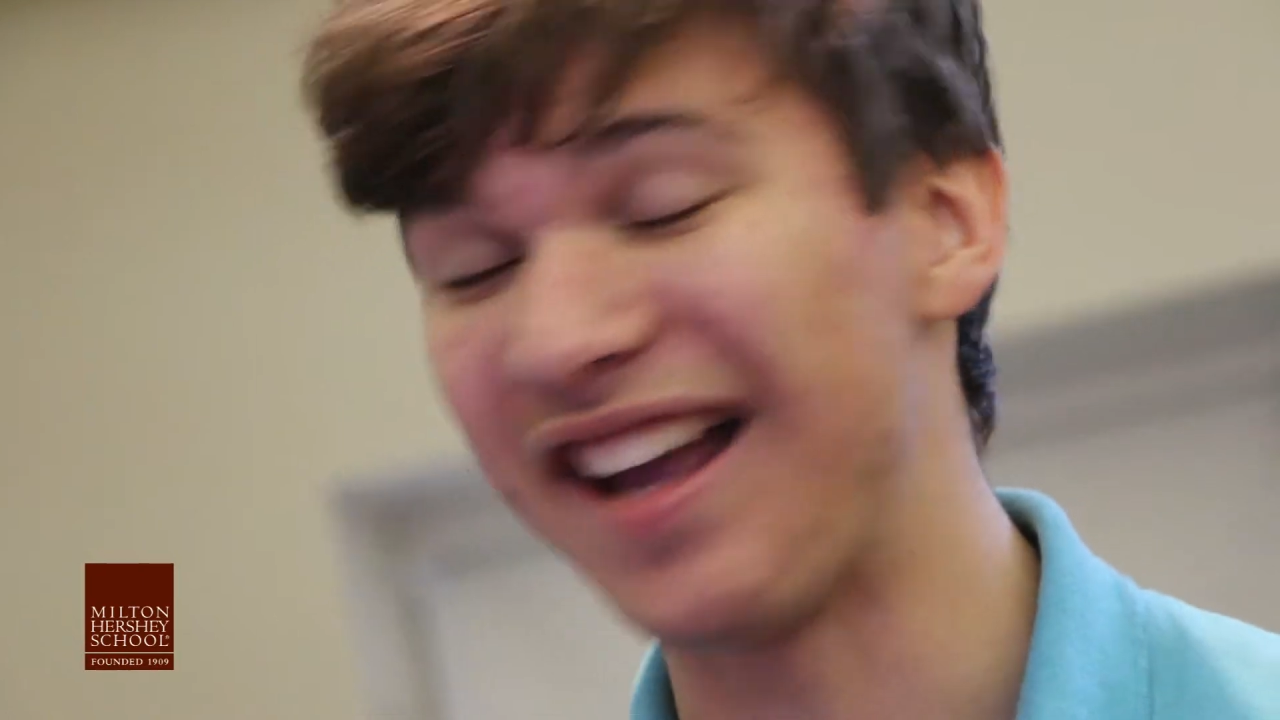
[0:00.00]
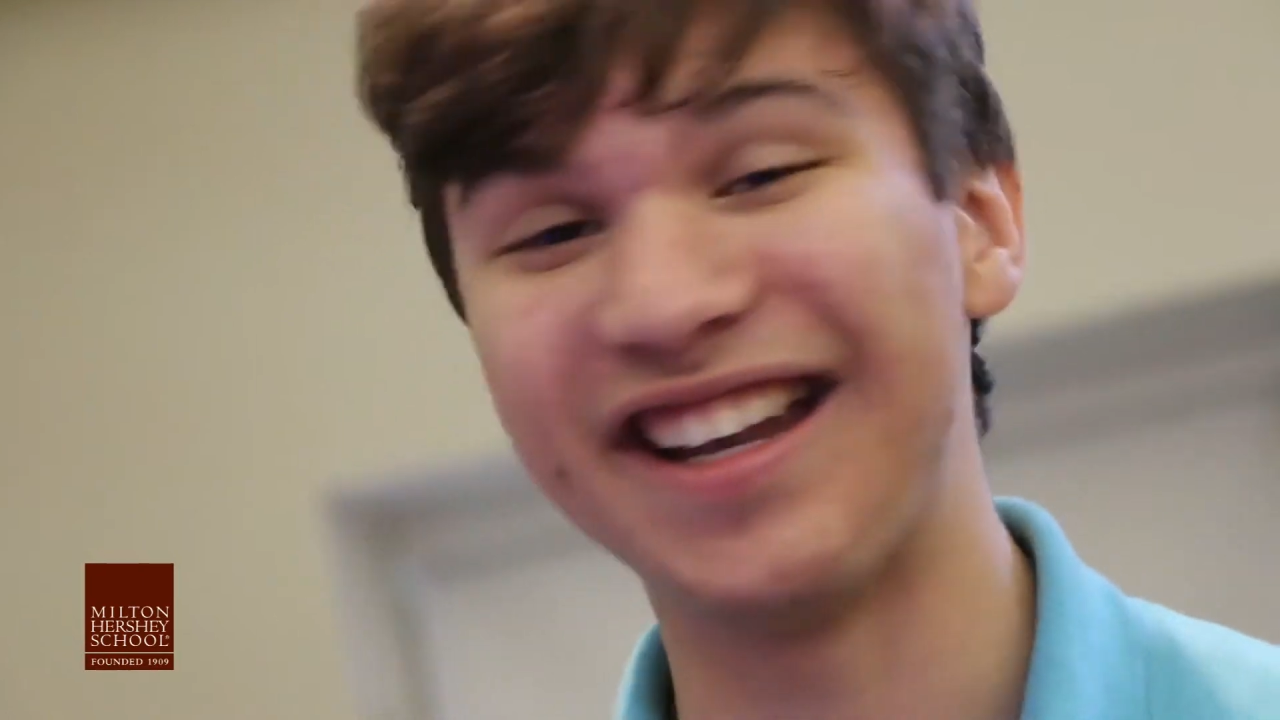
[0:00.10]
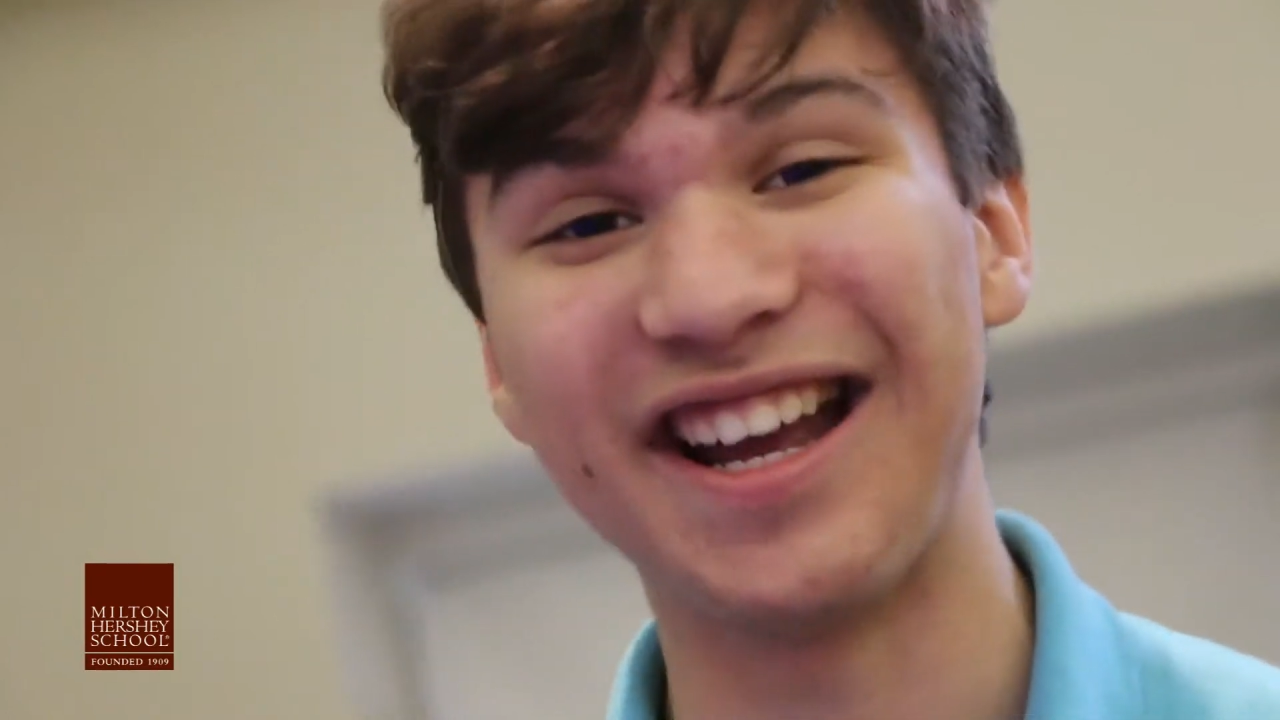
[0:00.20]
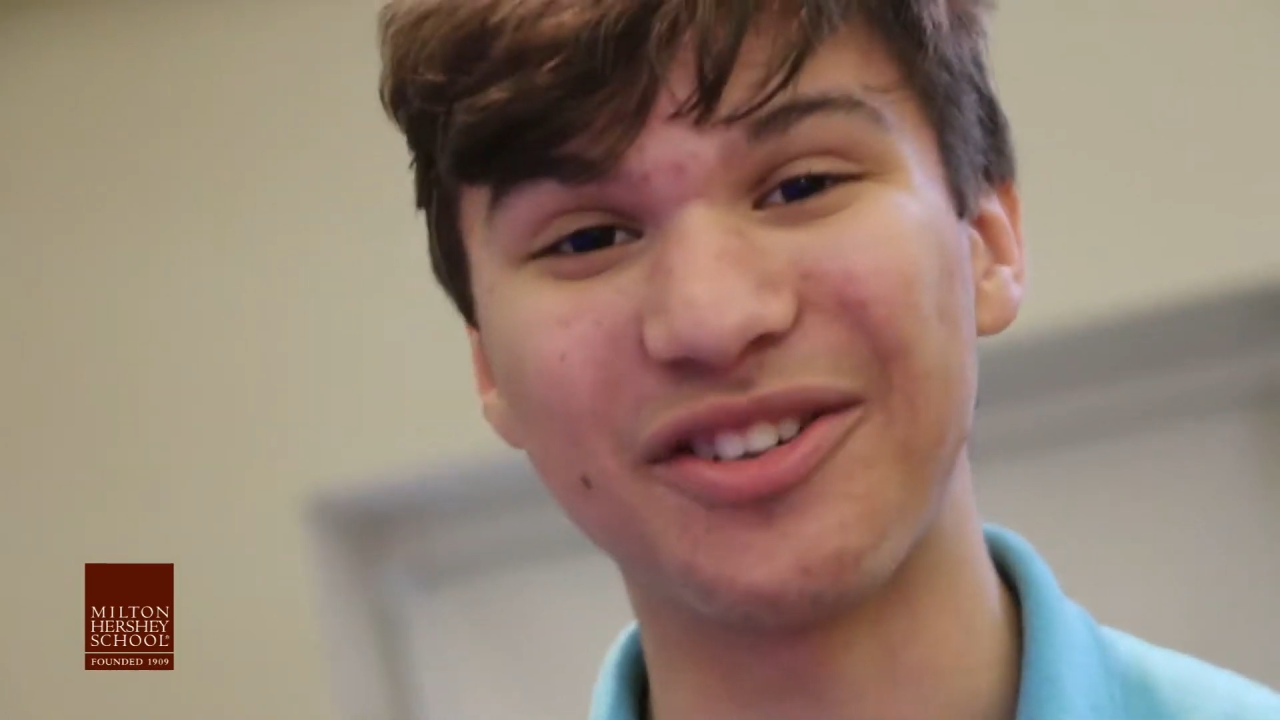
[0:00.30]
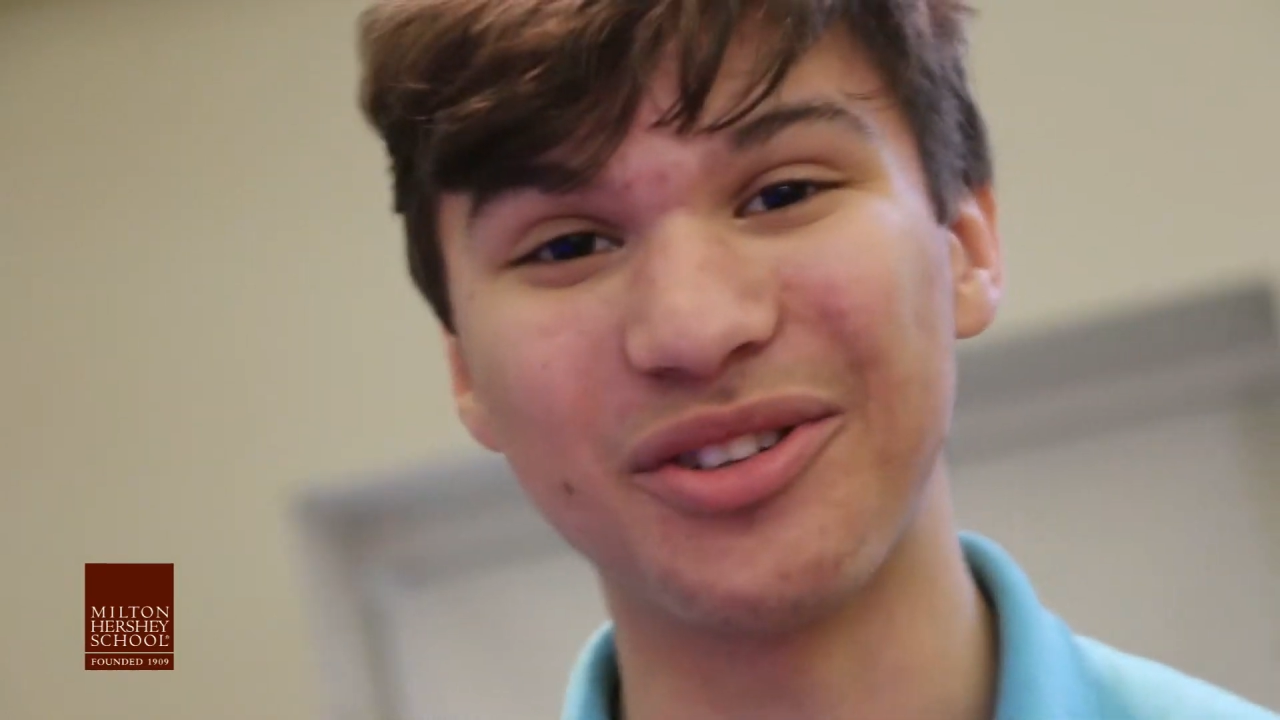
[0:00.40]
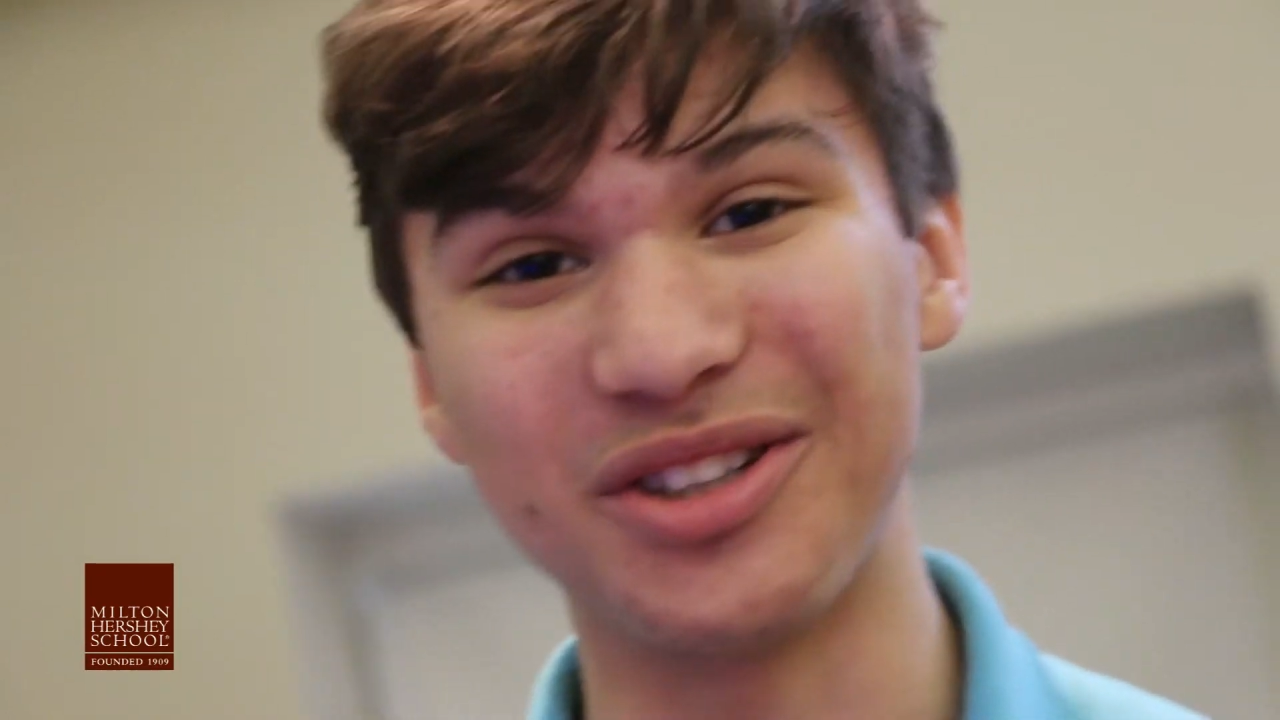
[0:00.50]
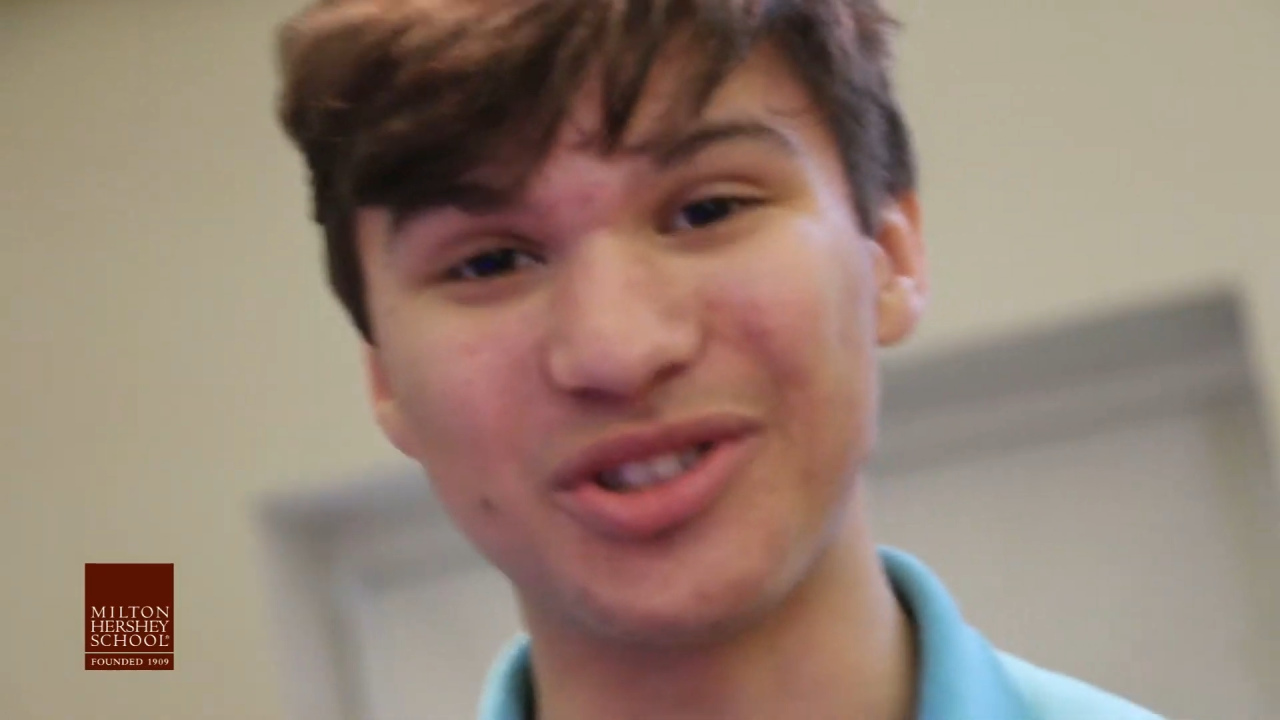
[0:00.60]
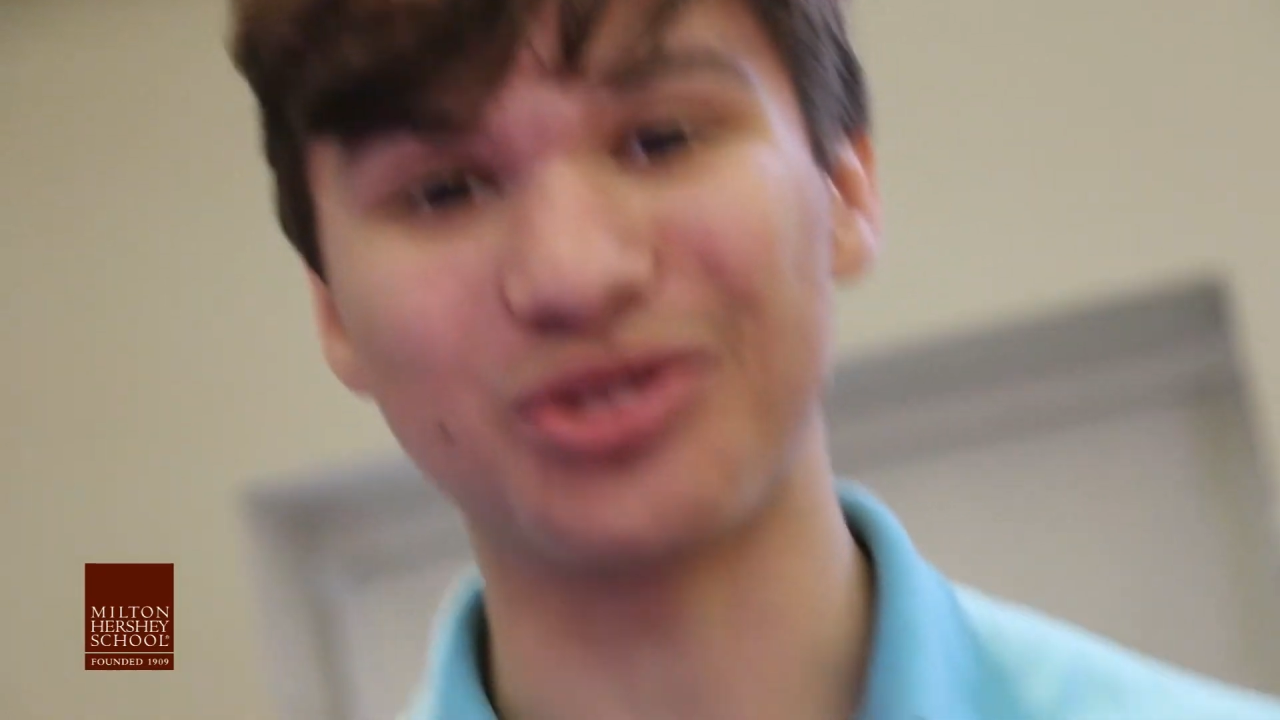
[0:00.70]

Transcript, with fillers: I can actually